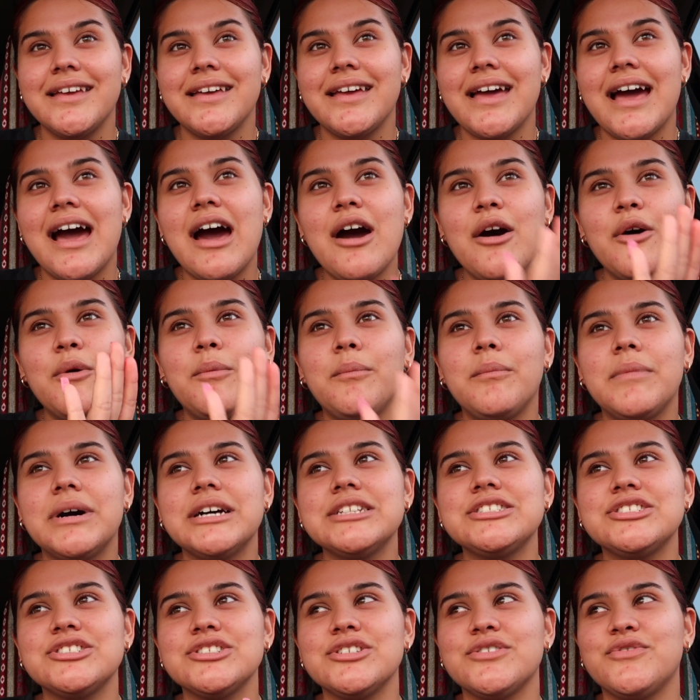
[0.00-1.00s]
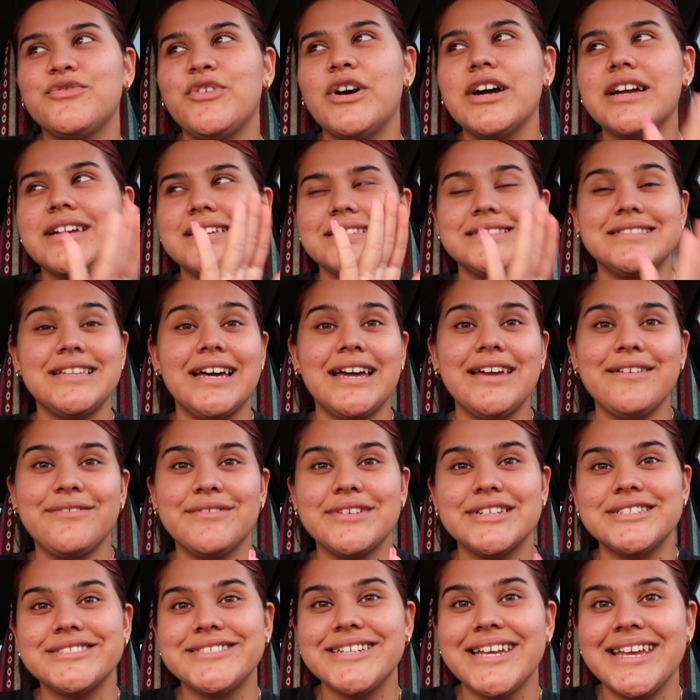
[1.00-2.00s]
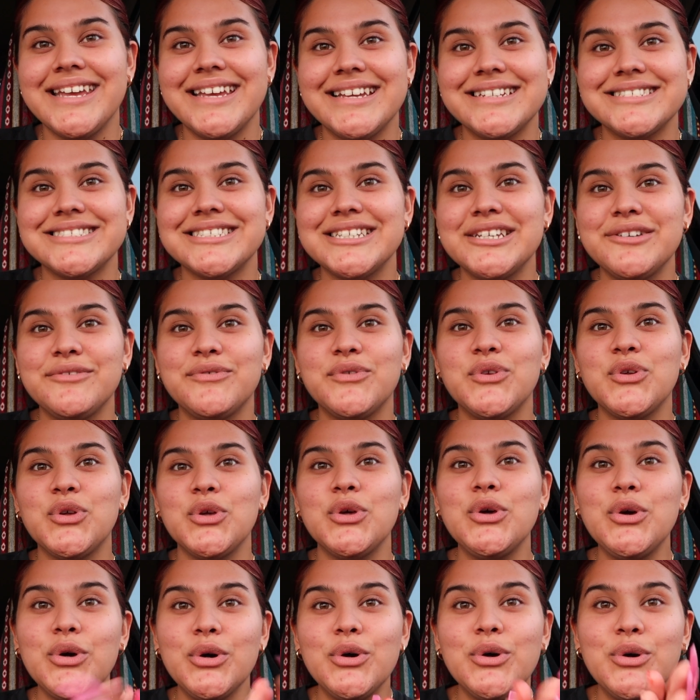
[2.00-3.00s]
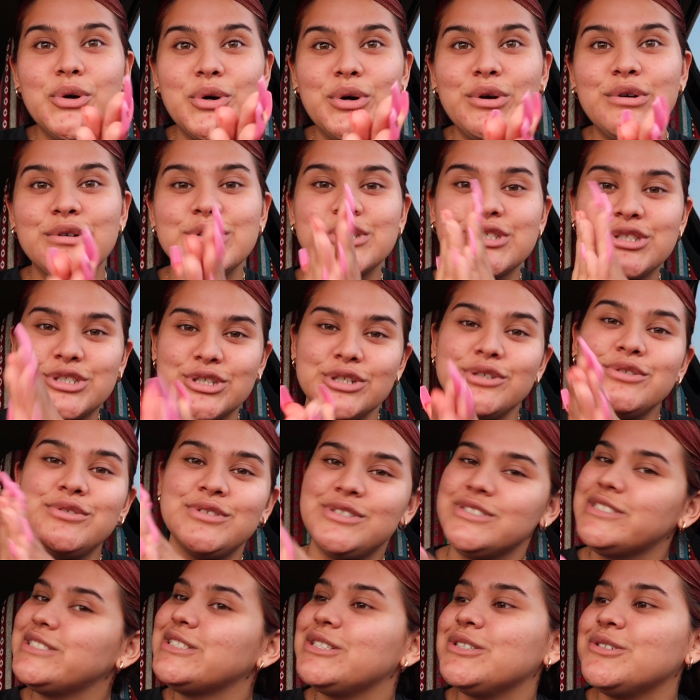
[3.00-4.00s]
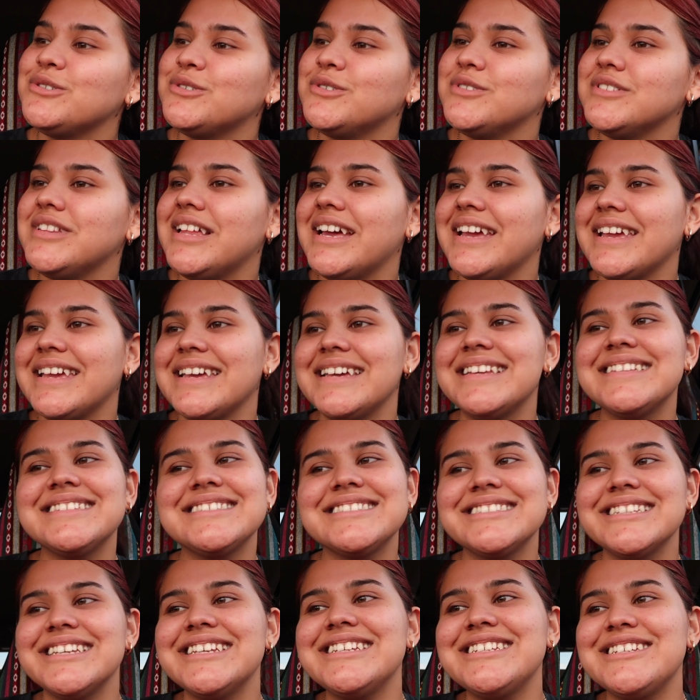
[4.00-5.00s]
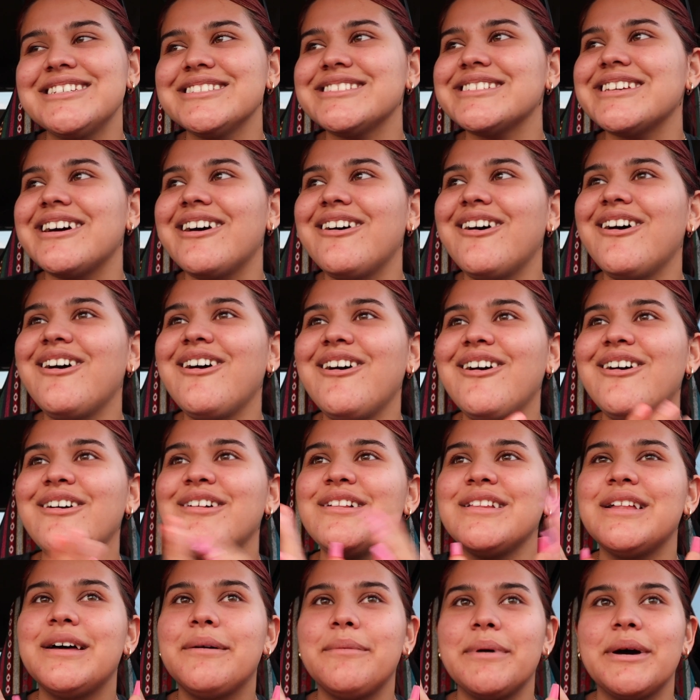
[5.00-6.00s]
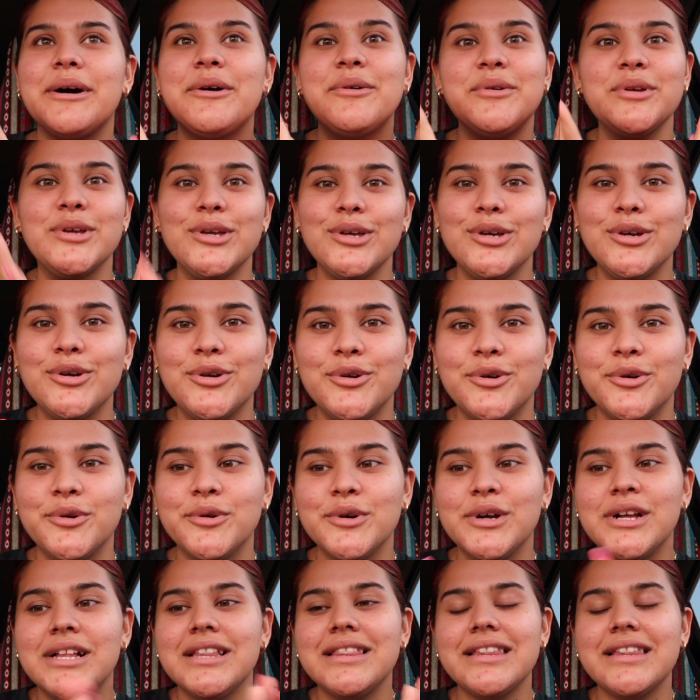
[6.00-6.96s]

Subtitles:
how much your fucking life can change if you choose to. Like it's all about you.